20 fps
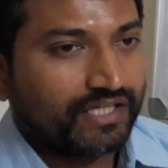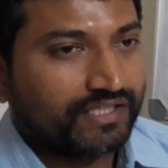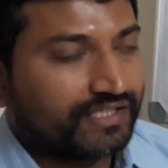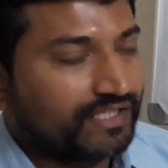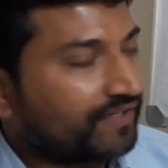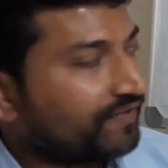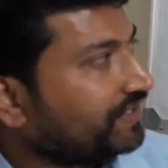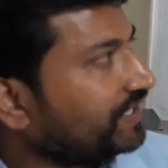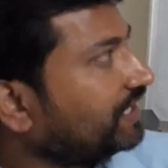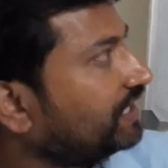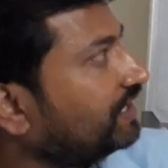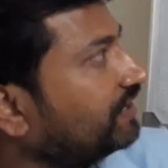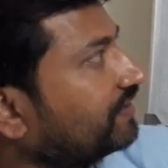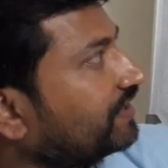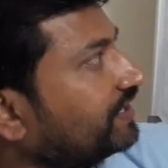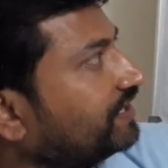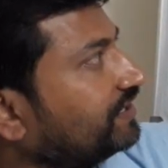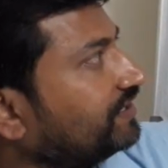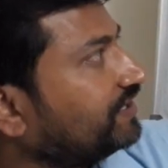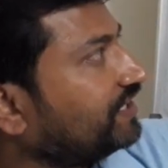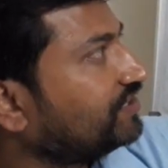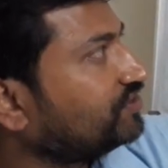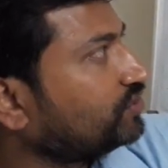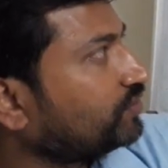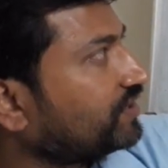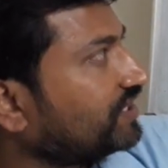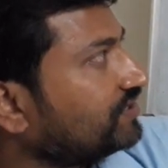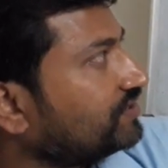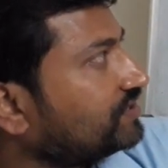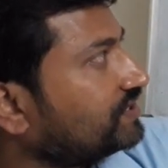the real return, as
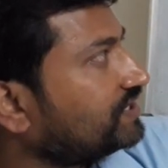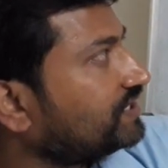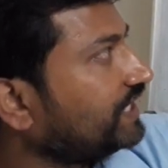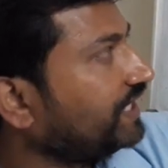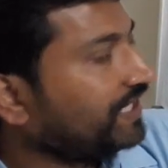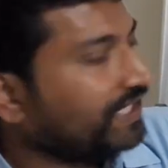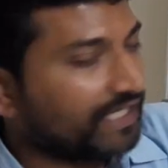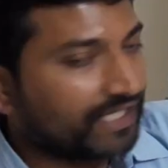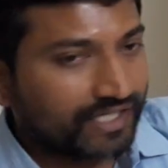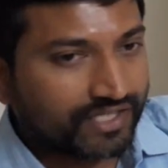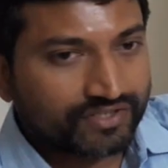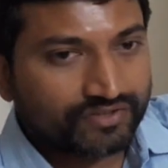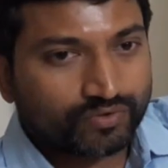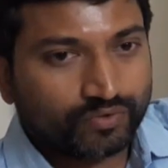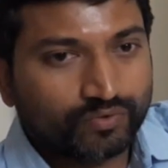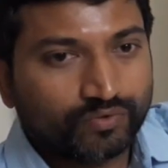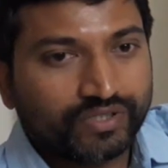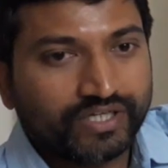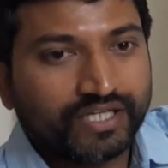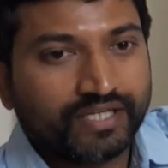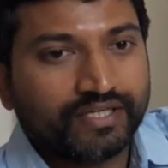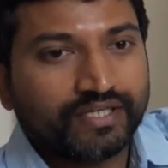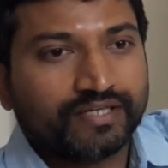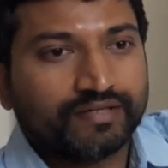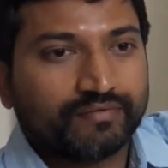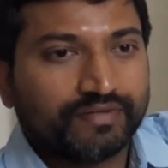you can see, is only